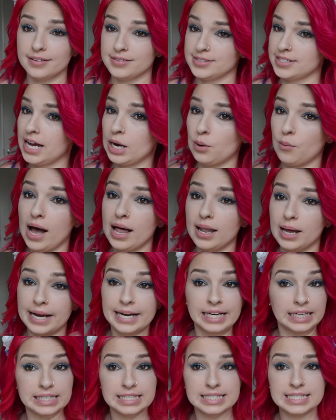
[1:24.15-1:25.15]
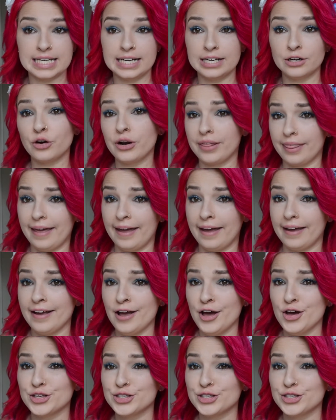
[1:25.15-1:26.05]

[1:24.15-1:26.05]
I was like, well, I ain't gonna say no to that.